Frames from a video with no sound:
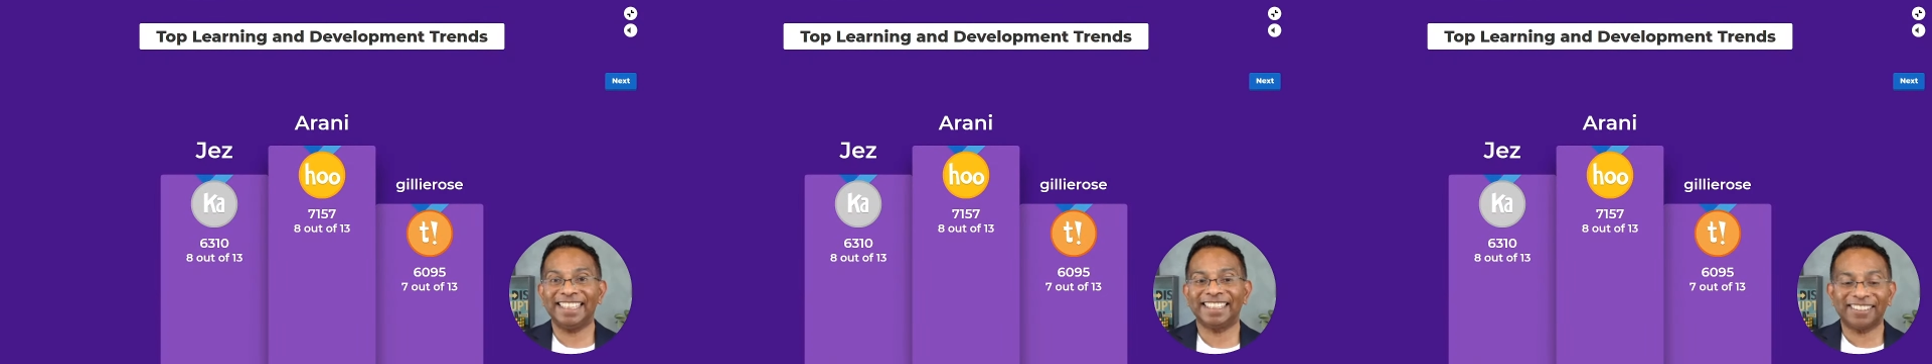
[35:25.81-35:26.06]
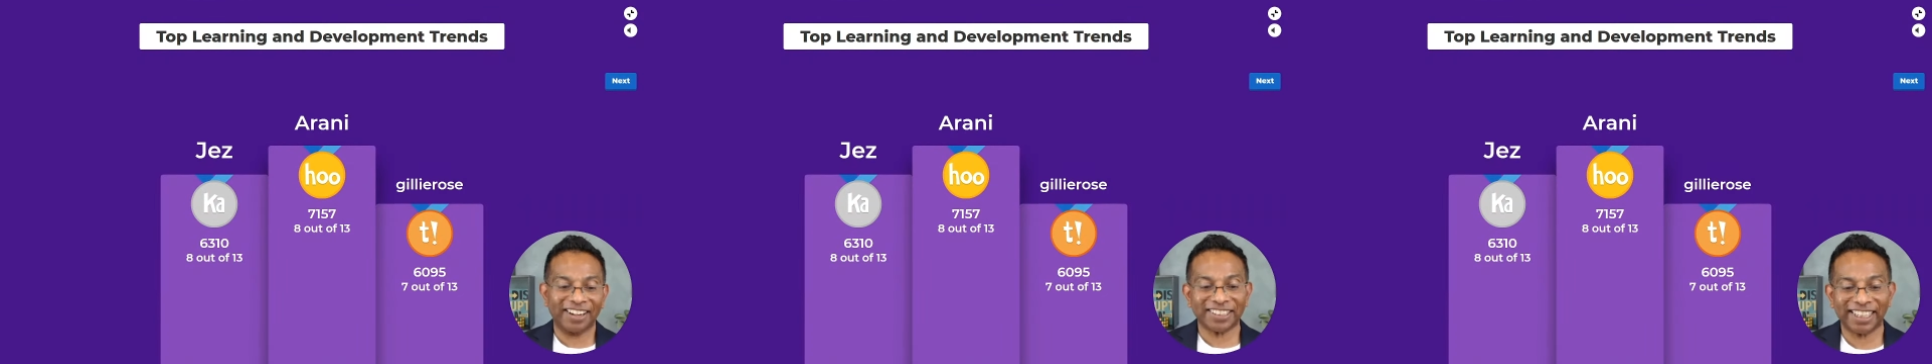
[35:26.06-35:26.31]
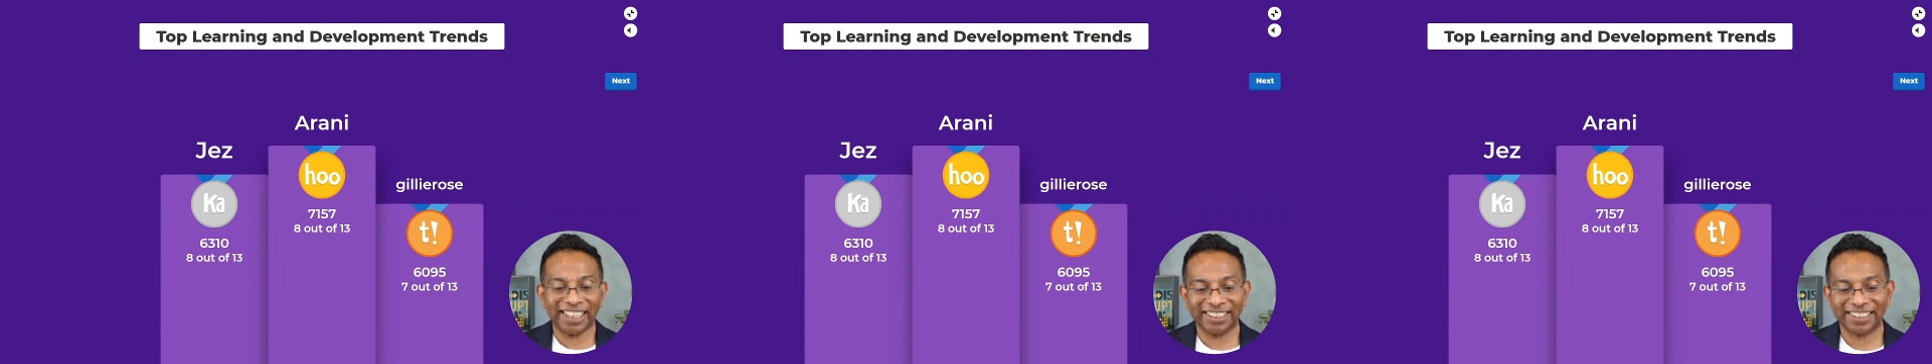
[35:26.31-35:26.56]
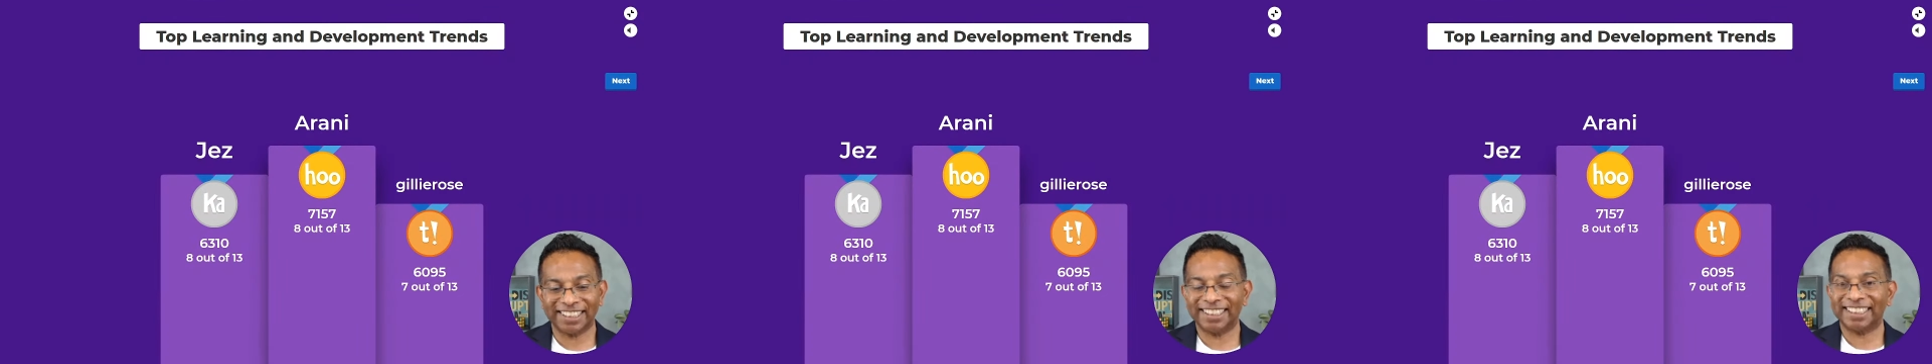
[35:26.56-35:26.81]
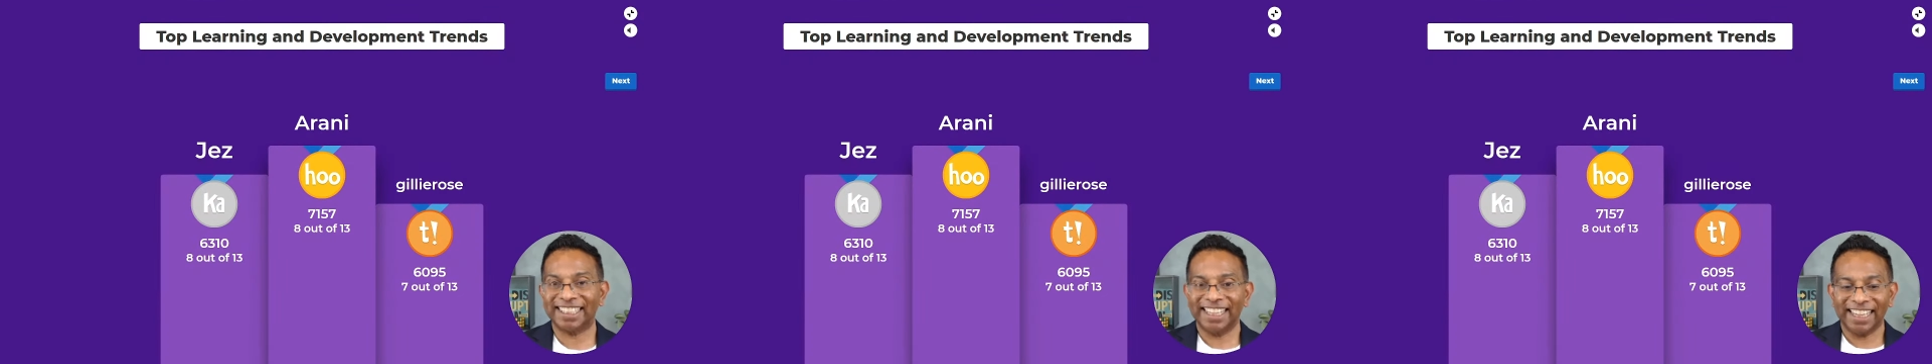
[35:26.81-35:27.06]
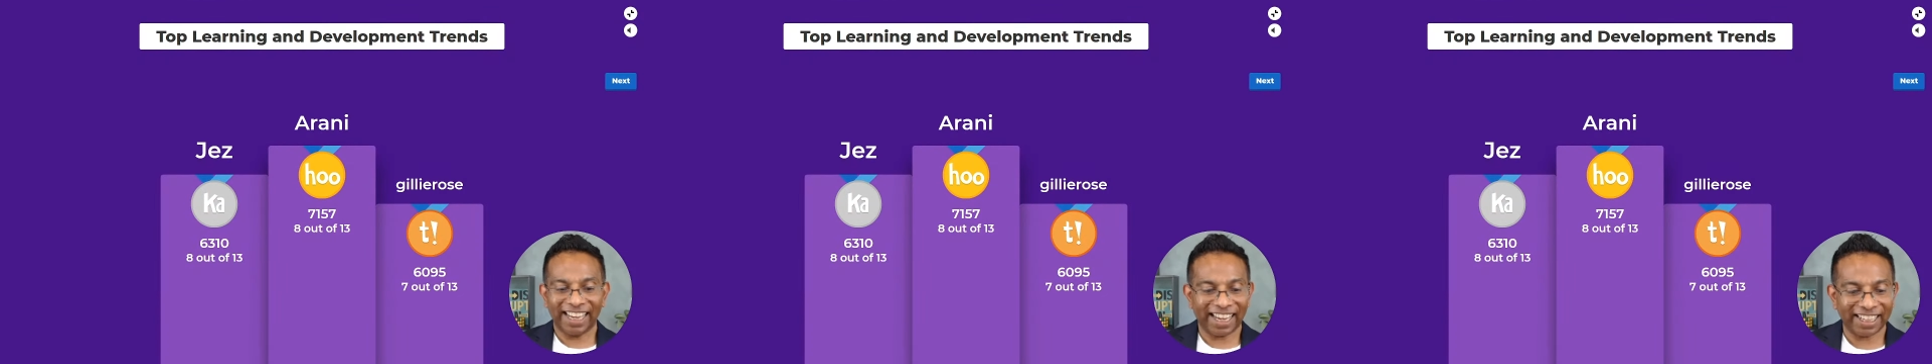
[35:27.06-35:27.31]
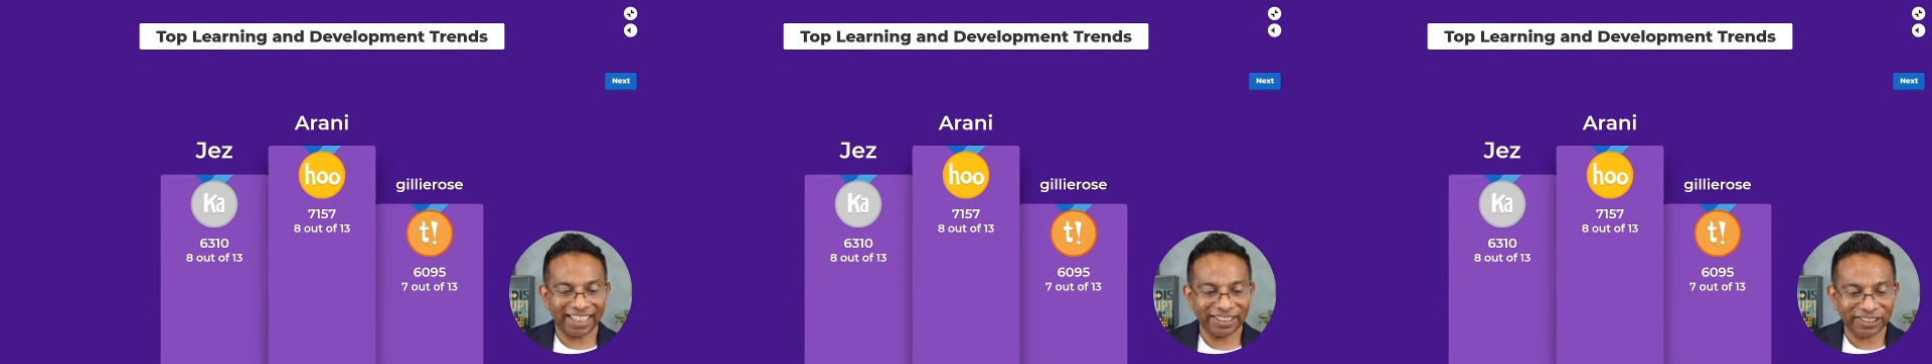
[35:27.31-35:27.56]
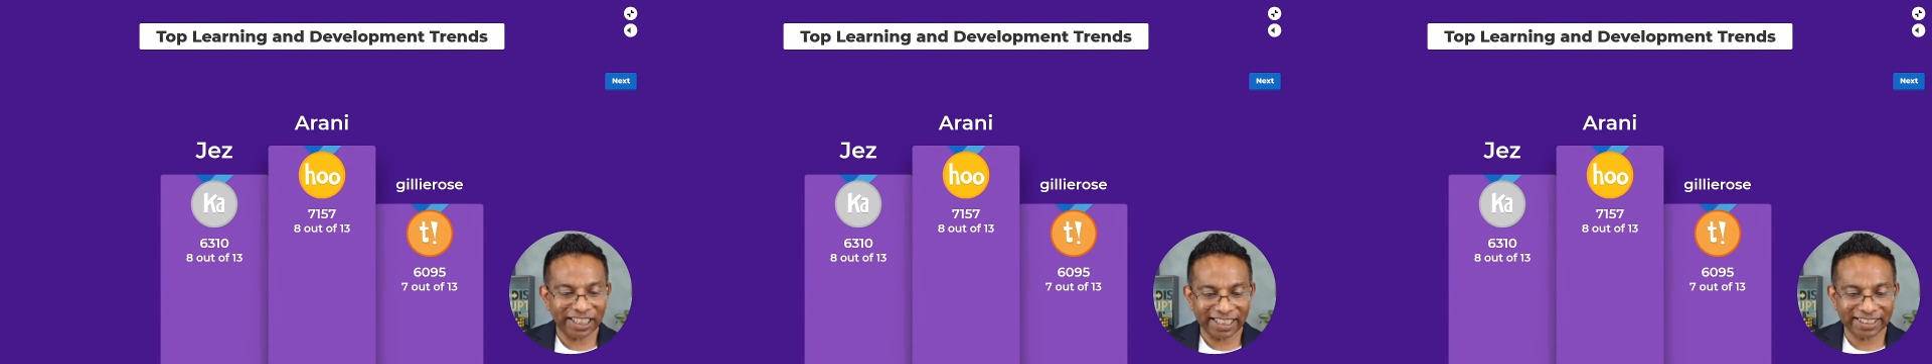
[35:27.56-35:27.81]
congratulations.
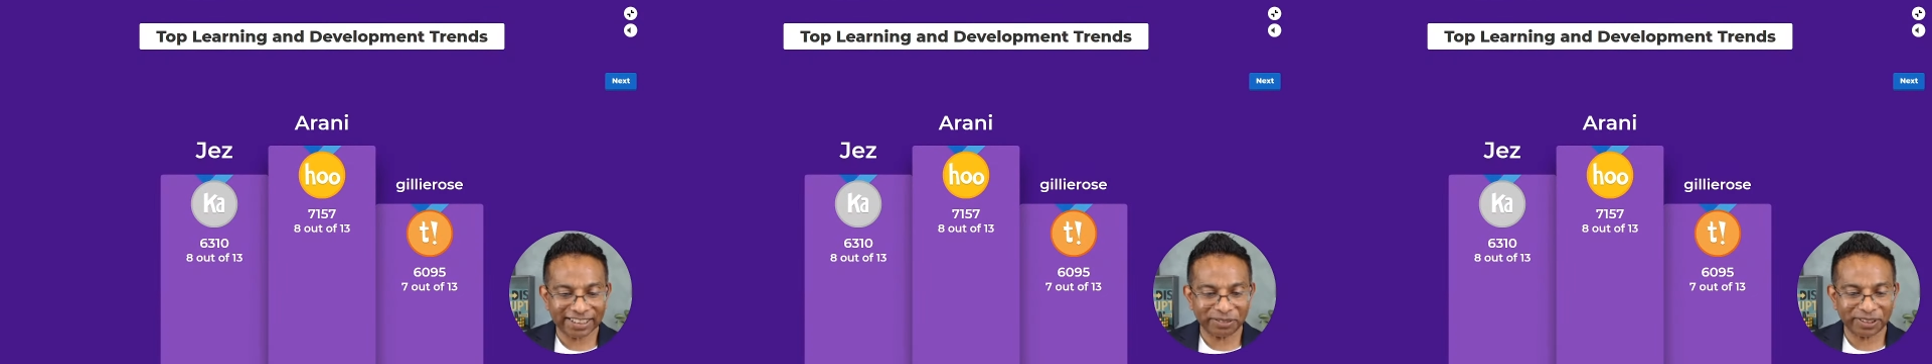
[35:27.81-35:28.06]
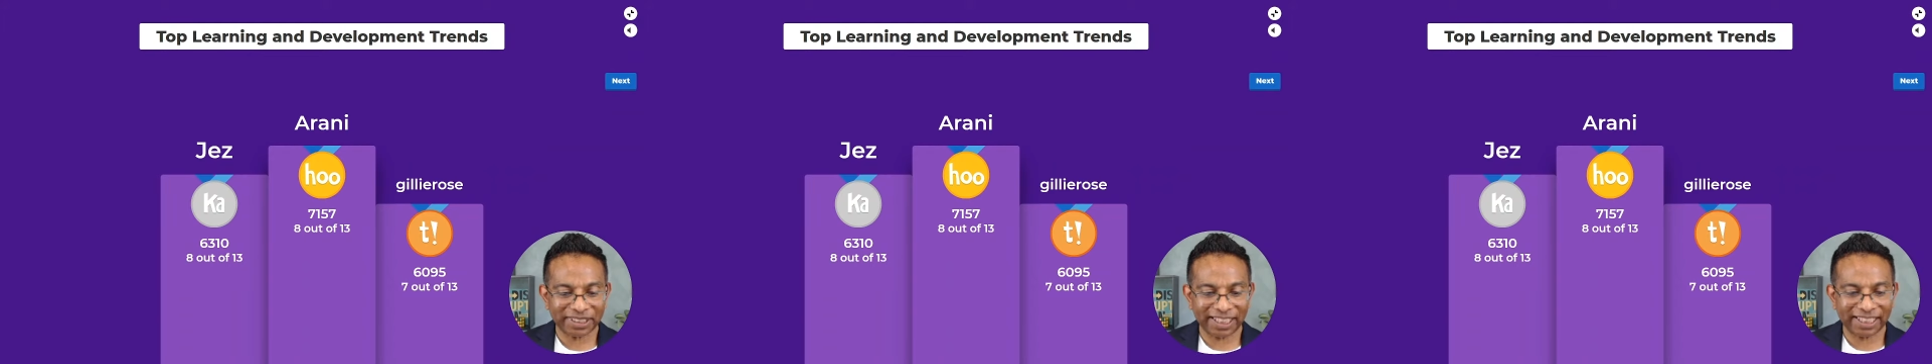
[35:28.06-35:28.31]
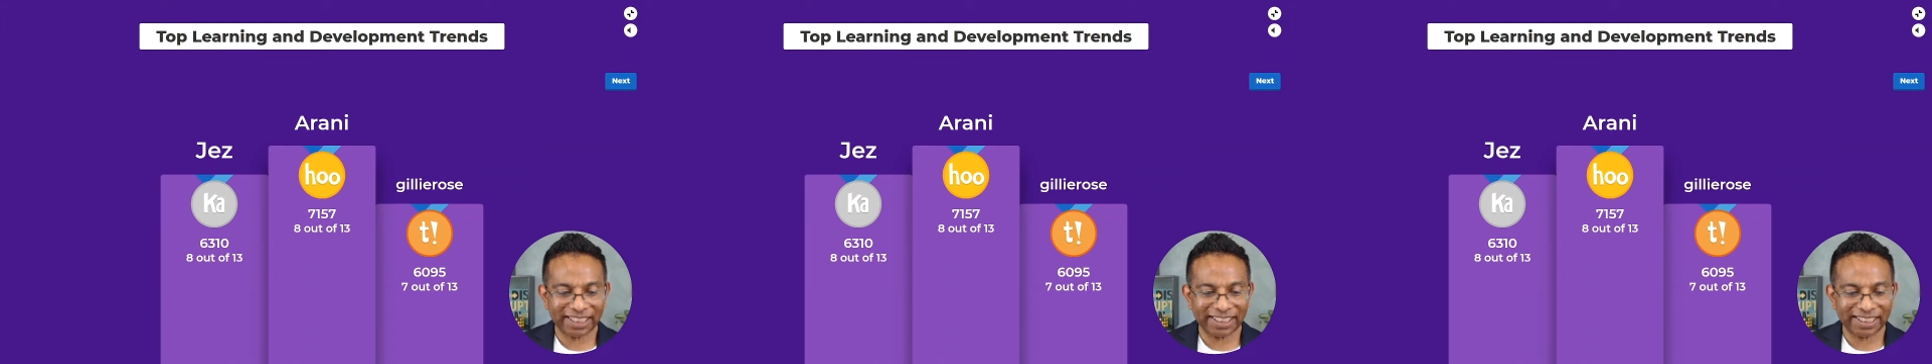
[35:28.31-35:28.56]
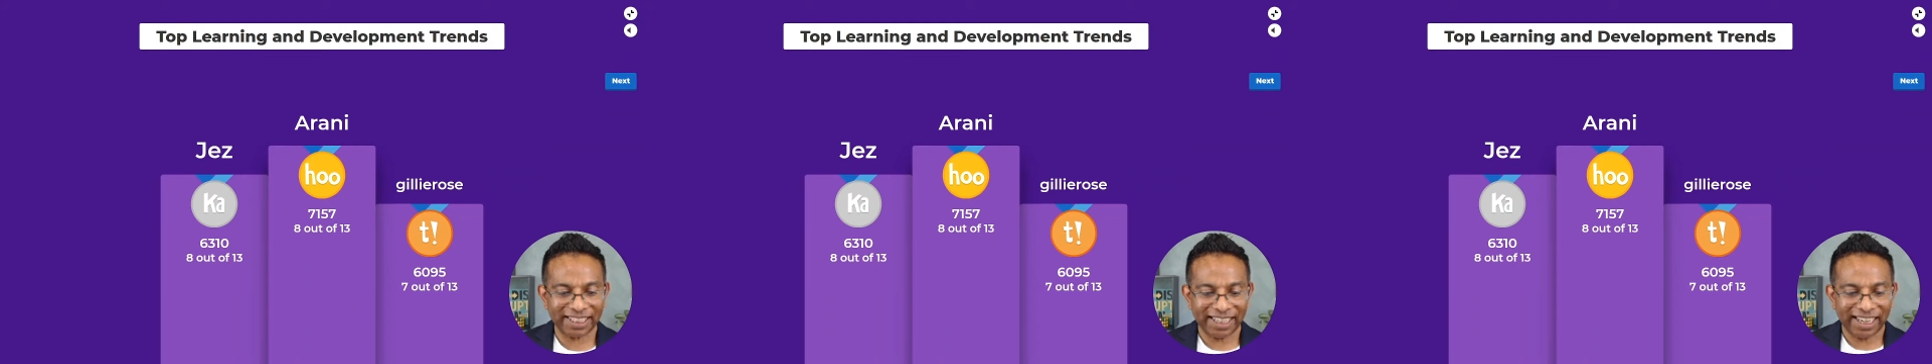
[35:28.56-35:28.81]
Jez was second.